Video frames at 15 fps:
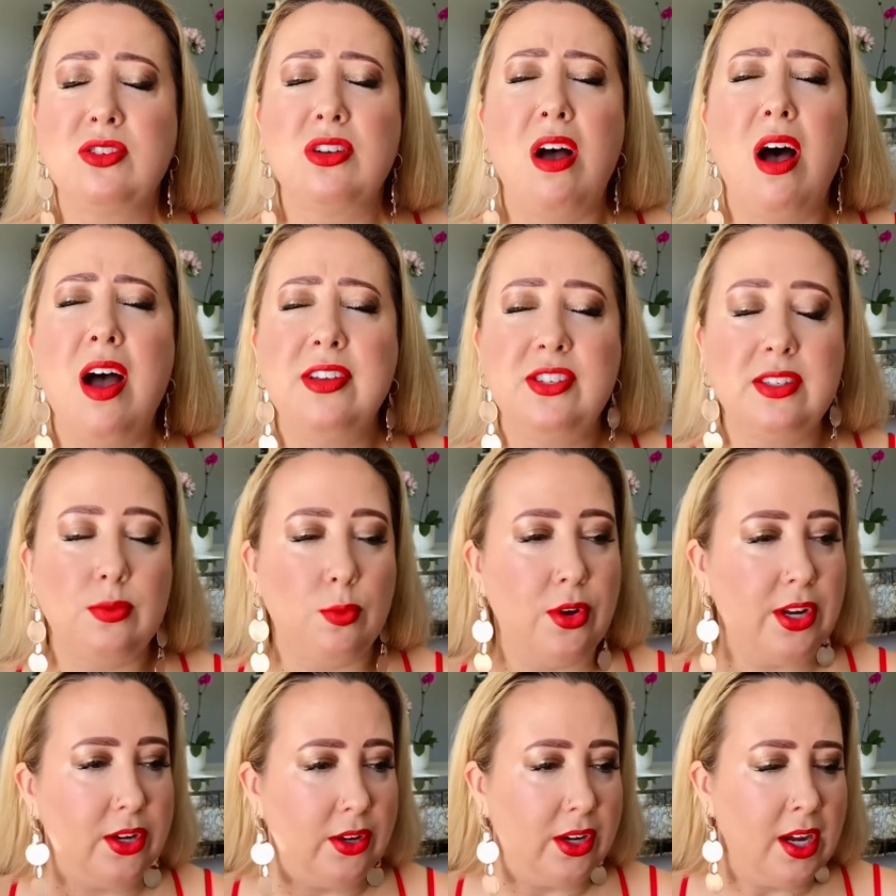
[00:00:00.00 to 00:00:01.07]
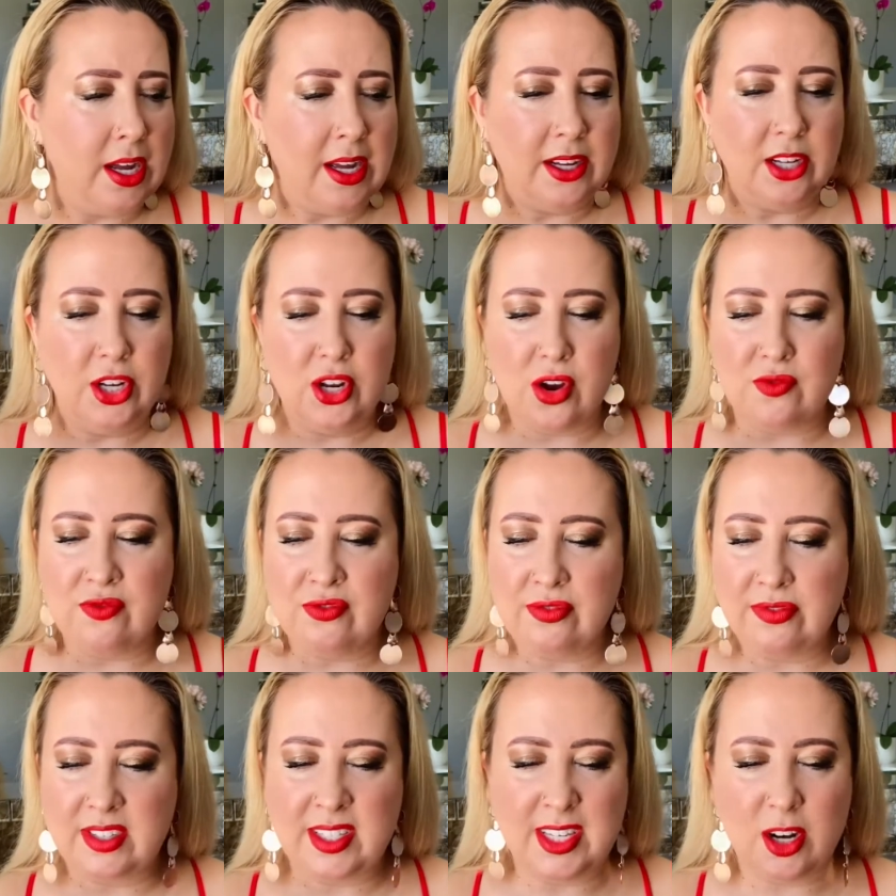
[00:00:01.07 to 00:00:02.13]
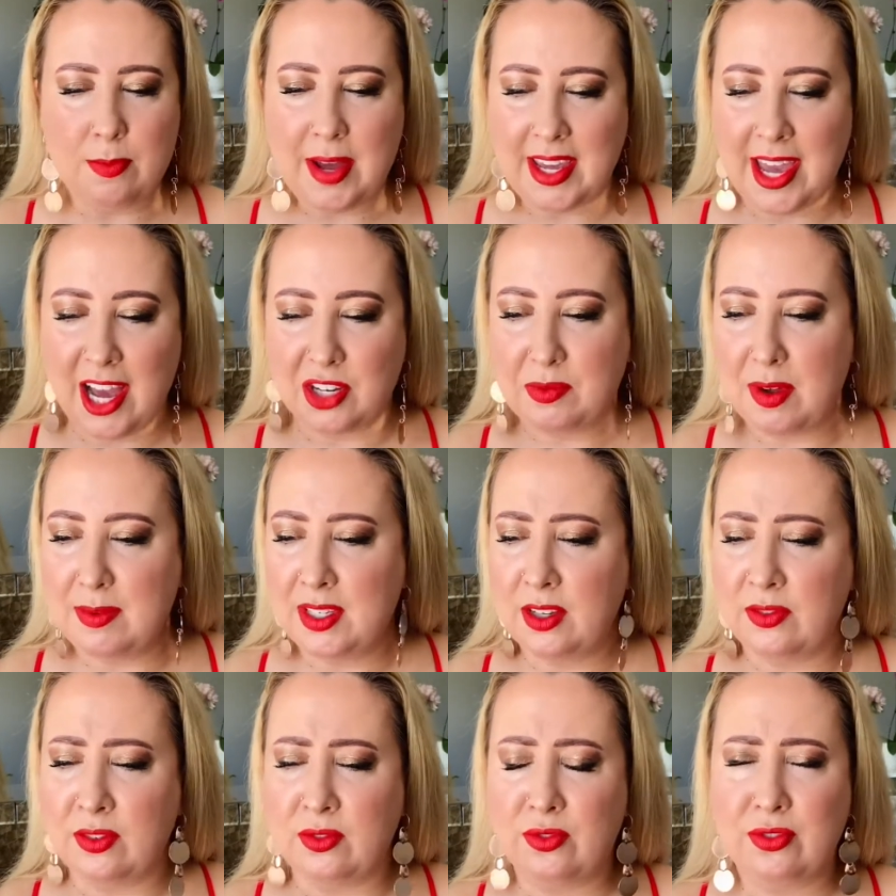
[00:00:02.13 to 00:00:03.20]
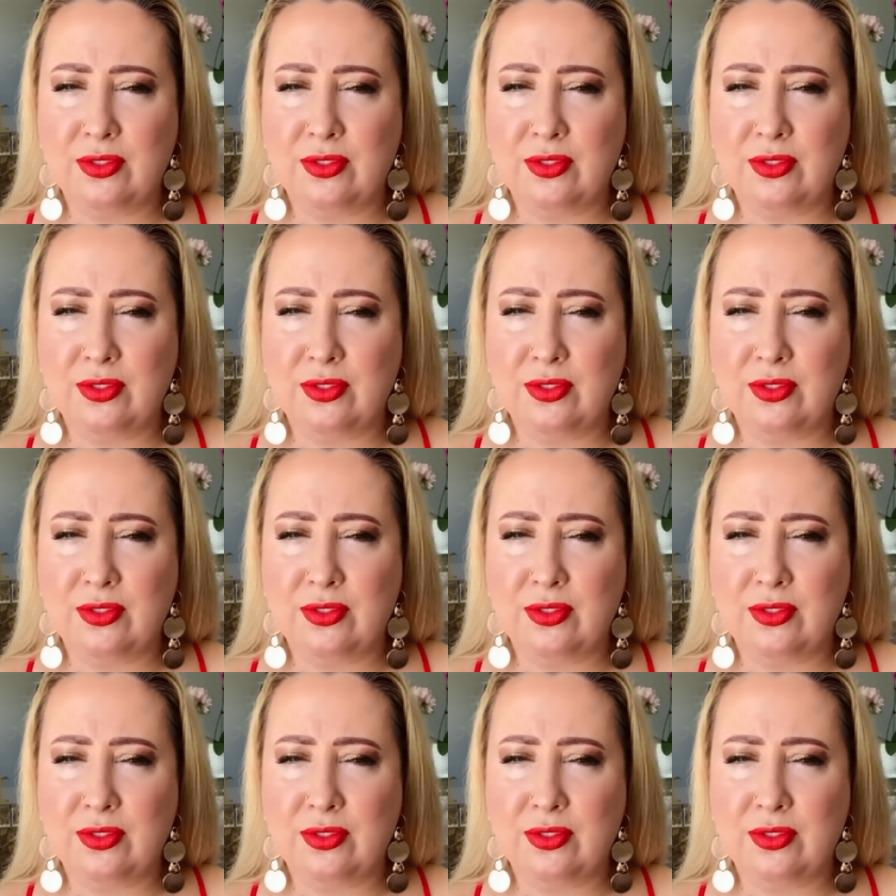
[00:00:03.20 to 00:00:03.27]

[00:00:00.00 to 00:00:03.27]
I just want to, you know, sit on my couch by myself and,